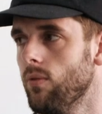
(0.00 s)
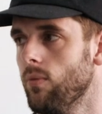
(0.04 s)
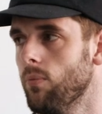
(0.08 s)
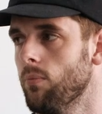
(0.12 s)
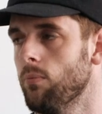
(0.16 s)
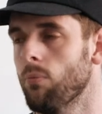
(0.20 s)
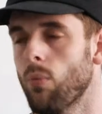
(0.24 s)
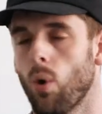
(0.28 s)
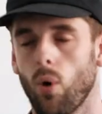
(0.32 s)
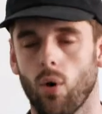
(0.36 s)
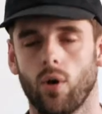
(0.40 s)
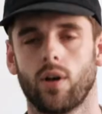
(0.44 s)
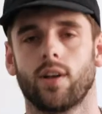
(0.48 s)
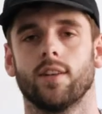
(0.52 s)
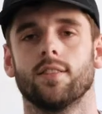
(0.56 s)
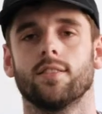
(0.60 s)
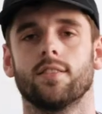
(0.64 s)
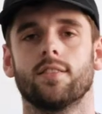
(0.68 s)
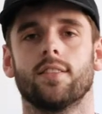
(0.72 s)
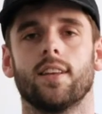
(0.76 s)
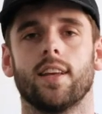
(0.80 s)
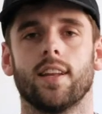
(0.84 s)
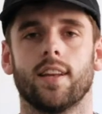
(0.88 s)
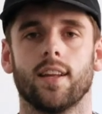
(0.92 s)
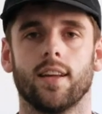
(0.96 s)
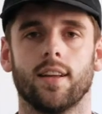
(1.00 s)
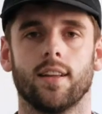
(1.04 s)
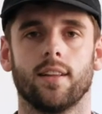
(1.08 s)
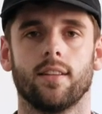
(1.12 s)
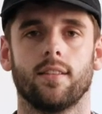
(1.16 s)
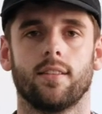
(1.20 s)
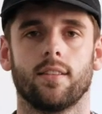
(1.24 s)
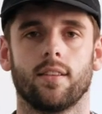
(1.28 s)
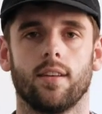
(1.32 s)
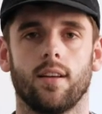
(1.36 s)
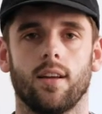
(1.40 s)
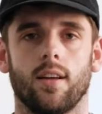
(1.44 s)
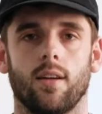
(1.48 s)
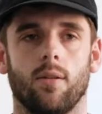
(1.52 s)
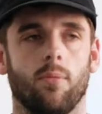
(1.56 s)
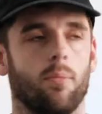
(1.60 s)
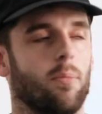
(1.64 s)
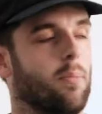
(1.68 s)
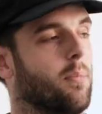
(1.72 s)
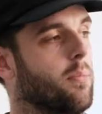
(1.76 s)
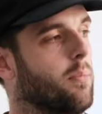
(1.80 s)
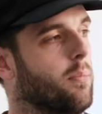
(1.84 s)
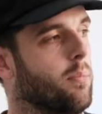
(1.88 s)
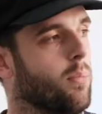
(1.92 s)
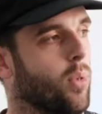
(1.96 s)
more considered,
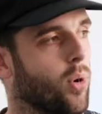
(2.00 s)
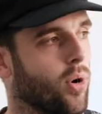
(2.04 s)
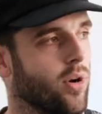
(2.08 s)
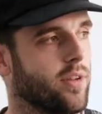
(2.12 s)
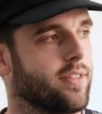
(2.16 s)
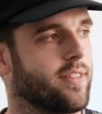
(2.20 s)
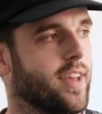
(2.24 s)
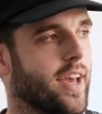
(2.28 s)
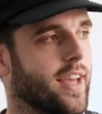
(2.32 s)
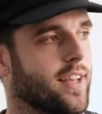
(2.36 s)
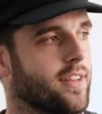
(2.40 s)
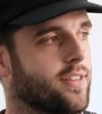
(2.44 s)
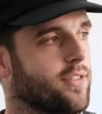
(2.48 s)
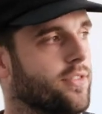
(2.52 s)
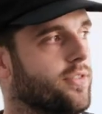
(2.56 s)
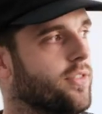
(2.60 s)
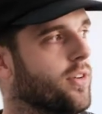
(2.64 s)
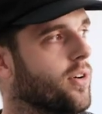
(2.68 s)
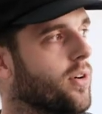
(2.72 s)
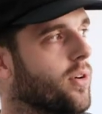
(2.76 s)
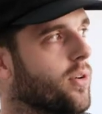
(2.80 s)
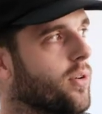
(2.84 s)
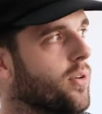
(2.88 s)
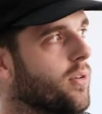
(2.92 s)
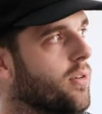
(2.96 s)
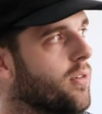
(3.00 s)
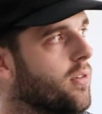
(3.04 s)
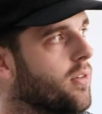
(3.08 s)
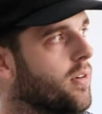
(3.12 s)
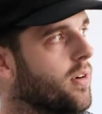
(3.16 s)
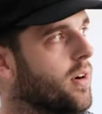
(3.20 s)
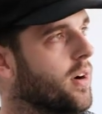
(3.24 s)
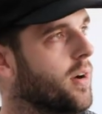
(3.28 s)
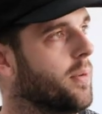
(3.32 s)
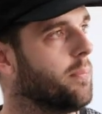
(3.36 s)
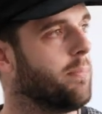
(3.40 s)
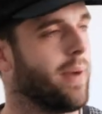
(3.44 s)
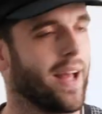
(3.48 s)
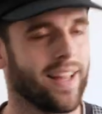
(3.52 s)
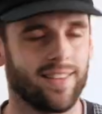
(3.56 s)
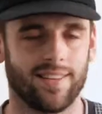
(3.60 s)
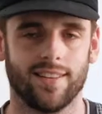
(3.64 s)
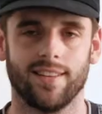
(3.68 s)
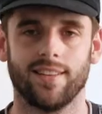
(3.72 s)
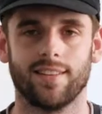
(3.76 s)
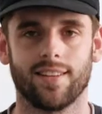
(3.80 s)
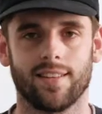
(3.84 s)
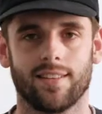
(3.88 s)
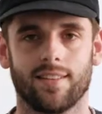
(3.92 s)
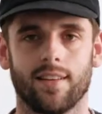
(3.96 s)
more tasteful, better
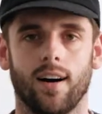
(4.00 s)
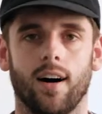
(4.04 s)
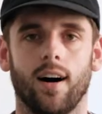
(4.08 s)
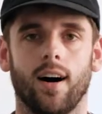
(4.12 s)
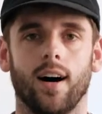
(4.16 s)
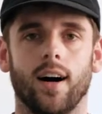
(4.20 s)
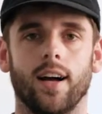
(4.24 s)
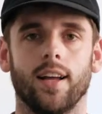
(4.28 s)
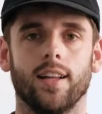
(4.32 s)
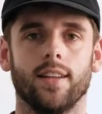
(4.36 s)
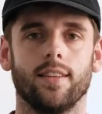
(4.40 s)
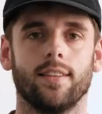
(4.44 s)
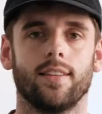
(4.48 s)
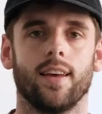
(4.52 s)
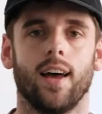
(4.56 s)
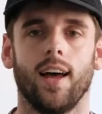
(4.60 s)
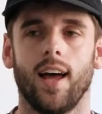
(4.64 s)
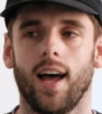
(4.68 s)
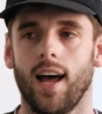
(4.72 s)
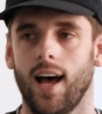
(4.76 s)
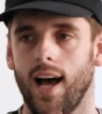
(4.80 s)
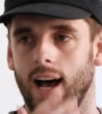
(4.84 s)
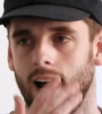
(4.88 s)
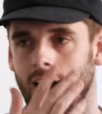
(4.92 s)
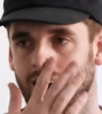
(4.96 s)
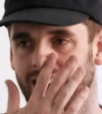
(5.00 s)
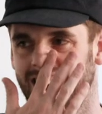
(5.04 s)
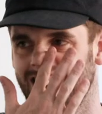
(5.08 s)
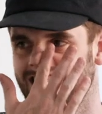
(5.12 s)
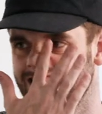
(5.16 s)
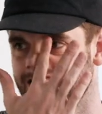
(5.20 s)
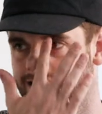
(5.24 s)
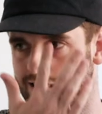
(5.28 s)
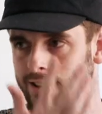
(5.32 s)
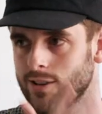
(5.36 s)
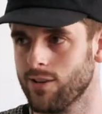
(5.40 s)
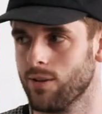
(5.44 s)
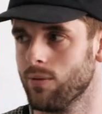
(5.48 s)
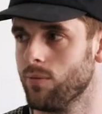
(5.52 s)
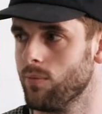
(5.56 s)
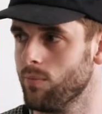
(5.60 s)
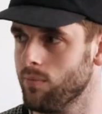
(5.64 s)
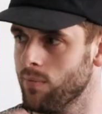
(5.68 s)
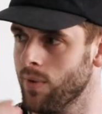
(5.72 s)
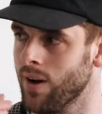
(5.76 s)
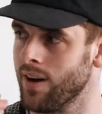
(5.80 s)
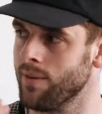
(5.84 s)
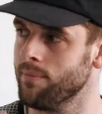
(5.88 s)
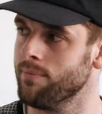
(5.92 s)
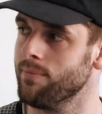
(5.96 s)
designed. And
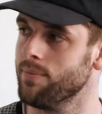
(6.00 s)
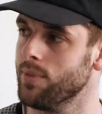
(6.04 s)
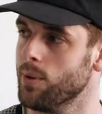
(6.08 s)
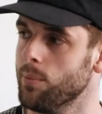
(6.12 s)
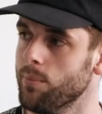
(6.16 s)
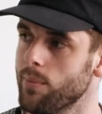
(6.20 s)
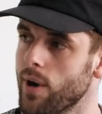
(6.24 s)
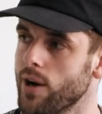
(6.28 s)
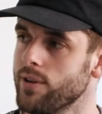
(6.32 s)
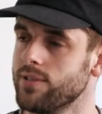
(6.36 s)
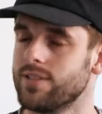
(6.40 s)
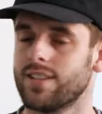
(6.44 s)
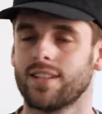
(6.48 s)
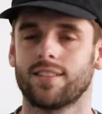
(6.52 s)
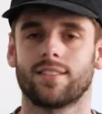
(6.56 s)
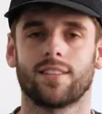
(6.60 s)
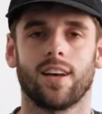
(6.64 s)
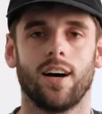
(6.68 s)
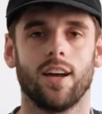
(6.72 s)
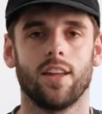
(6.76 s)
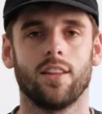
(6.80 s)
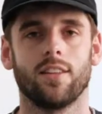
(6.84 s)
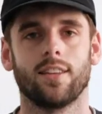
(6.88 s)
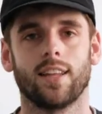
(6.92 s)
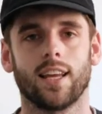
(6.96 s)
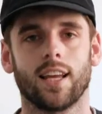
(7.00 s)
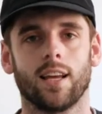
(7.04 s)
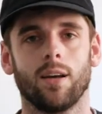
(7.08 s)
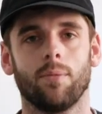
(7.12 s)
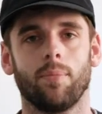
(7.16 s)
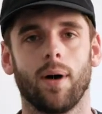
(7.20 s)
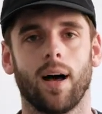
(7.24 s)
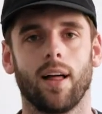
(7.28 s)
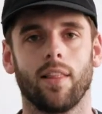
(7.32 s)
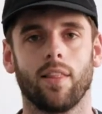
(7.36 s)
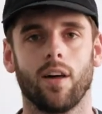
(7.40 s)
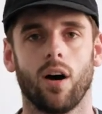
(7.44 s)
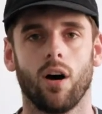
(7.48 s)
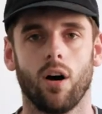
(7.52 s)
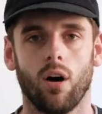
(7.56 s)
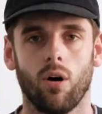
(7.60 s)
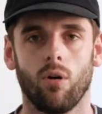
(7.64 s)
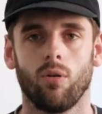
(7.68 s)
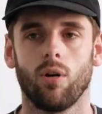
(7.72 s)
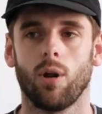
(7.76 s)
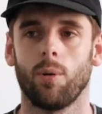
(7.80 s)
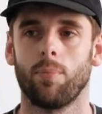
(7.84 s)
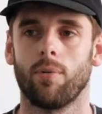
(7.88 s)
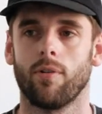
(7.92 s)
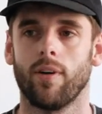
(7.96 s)
the most exciting thing about the
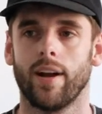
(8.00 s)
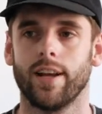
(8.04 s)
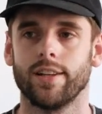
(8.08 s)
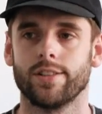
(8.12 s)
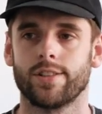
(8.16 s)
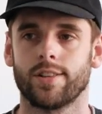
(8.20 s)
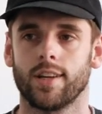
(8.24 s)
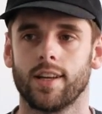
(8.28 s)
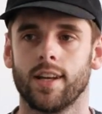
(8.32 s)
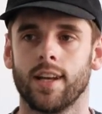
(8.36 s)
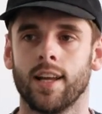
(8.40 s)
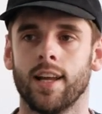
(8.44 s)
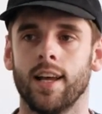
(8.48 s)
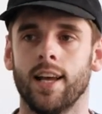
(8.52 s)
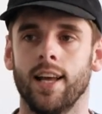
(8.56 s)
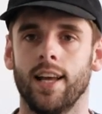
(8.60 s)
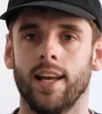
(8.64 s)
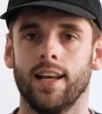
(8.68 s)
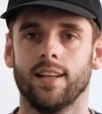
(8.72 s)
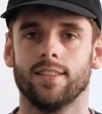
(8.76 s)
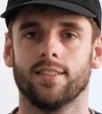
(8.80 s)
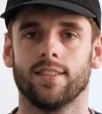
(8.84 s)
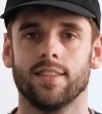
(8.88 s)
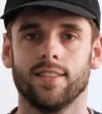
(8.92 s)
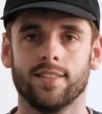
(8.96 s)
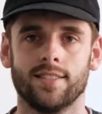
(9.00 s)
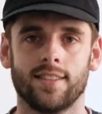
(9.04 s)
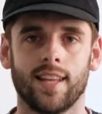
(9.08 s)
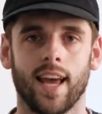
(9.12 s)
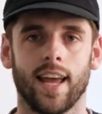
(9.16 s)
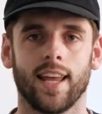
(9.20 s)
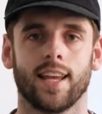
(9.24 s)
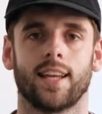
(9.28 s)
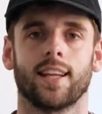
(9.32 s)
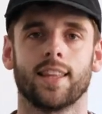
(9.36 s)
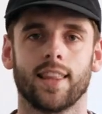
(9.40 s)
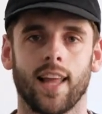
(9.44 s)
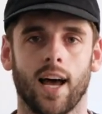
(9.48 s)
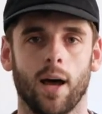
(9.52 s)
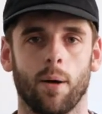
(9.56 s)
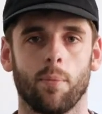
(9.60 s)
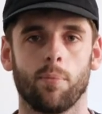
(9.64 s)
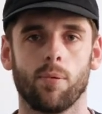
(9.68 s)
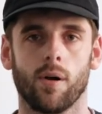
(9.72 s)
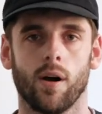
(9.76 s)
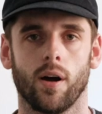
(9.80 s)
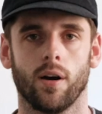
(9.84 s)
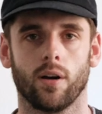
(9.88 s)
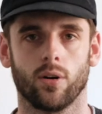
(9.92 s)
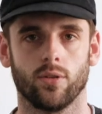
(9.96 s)
whole operation is that he's taken that
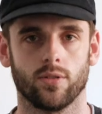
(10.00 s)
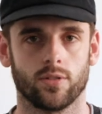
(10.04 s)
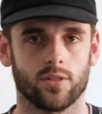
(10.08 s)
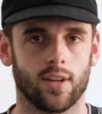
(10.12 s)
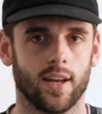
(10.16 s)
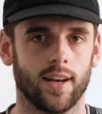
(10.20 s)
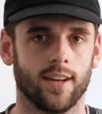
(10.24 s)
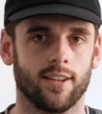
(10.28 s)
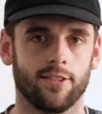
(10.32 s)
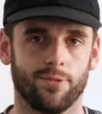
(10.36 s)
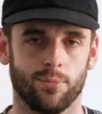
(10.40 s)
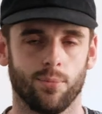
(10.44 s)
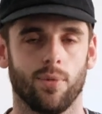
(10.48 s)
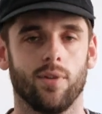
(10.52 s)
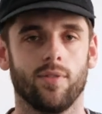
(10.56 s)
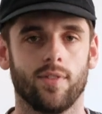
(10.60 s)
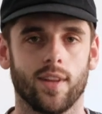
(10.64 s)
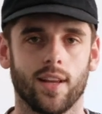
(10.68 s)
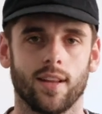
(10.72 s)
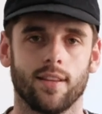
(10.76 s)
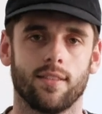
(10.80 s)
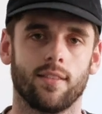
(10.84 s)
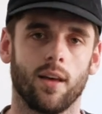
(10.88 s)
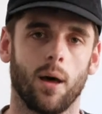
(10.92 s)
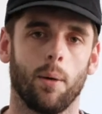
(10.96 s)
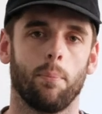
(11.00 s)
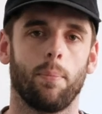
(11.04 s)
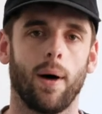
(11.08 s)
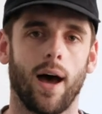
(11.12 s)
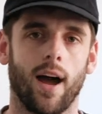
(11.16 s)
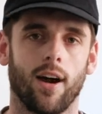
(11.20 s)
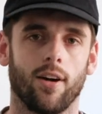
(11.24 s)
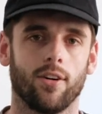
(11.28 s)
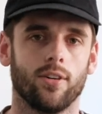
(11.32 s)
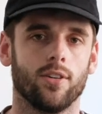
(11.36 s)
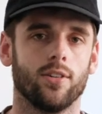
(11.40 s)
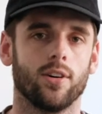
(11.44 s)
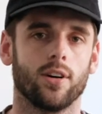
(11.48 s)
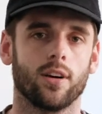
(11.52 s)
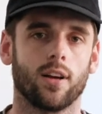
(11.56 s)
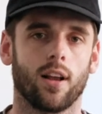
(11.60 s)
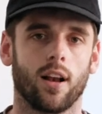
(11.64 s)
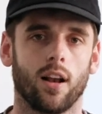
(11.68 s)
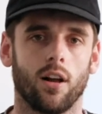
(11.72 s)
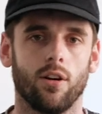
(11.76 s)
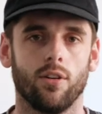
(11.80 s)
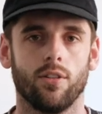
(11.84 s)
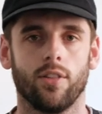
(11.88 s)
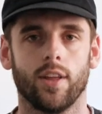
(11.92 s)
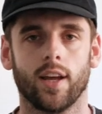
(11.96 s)
approach and he's moved it into apparel and
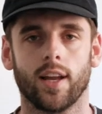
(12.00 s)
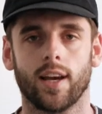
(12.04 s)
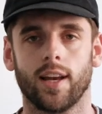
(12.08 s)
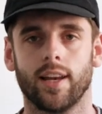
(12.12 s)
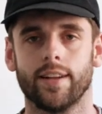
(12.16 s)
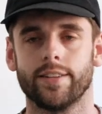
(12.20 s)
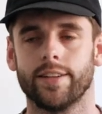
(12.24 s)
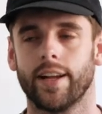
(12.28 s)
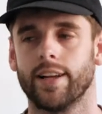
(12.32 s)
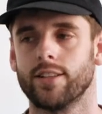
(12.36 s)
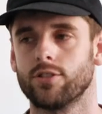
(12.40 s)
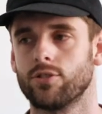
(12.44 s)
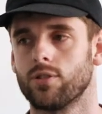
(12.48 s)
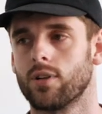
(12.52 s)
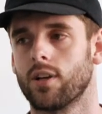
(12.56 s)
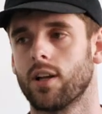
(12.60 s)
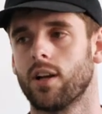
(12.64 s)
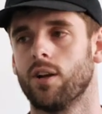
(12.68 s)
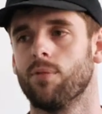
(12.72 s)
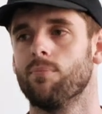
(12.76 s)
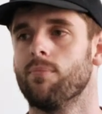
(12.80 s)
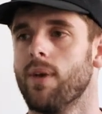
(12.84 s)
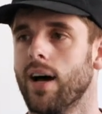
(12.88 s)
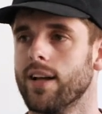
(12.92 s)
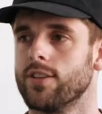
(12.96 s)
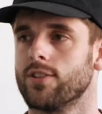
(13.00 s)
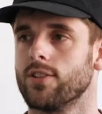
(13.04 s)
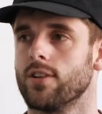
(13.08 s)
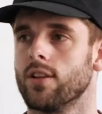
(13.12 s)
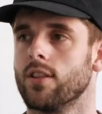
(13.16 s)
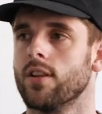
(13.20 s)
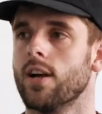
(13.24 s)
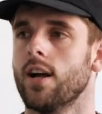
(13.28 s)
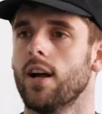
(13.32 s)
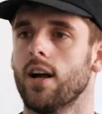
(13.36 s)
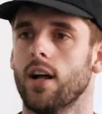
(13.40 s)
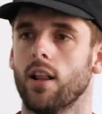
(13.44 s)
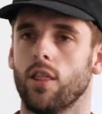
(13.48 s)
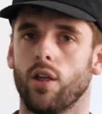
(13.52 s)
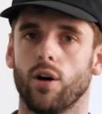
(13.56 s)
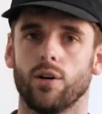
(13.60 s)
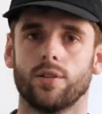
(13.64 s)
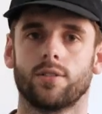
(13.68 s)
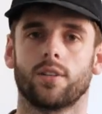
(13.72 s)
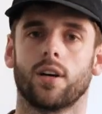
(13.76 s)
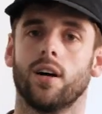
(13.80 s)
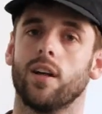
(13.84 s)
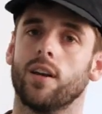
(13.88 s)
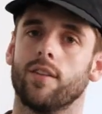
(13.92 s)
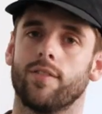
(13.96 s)
clothing. And as you can imagine,
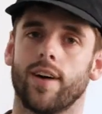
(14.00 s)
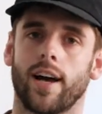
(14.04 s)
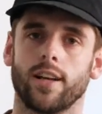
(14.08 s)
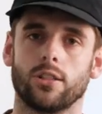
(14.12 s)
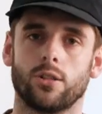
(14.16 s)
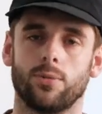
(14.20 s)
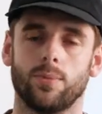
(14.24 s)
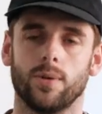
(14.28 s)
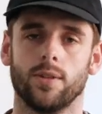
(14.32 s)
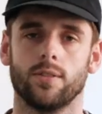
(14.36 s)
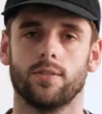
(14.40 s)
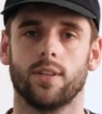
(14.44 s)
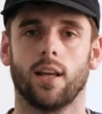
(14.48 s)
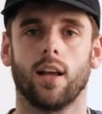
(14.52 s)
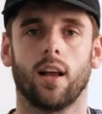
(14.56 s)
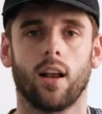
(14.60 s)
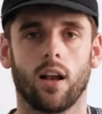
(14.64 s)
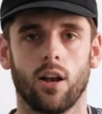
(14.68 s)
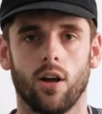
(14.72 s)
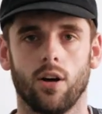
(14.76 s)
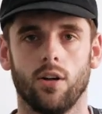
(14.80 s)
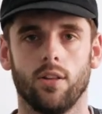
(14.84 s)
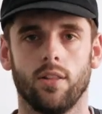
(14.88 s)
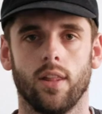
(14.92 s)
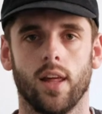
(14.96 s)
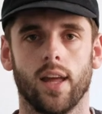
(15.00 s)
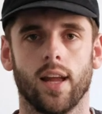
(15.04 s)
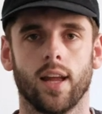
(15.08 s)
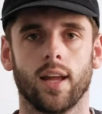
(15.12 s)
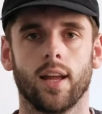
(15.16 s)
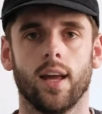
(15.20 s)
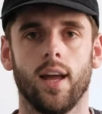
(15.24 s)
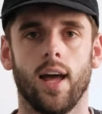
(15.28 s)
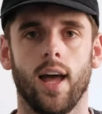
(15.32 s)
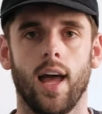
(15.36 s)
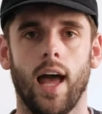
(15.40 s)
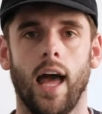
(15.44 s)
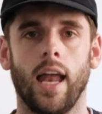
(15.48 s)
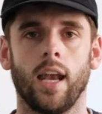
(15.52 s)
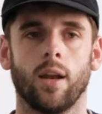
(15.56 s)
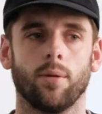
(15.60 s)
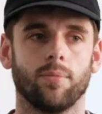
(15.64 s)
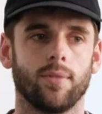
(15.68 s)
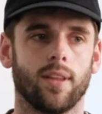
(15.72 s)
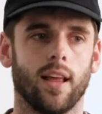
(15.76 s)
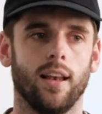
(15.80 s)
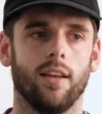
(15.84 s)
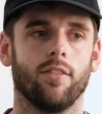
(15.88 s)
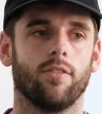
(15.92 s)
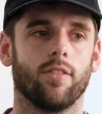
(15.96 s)
those kind of attributes in clothing end up
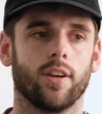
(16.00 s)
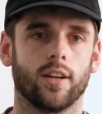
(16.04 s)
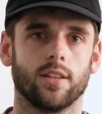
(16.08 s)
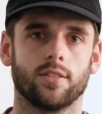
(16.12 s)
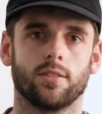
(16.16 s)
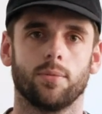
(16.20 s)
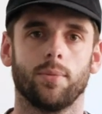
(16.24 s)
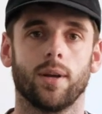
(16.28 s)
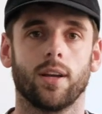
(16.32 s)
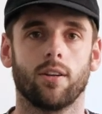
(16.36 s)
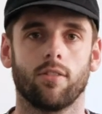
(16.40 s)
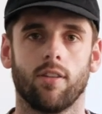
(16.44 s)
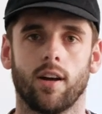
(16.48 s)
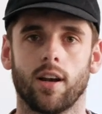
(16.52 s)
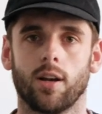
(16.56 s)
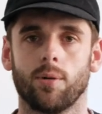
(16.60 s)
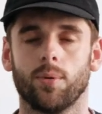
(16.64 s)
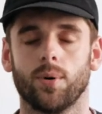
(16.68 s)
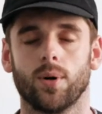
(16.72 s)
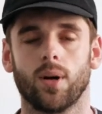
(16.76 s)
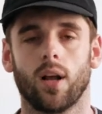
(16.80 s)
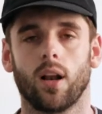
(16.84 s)
delivering some incredible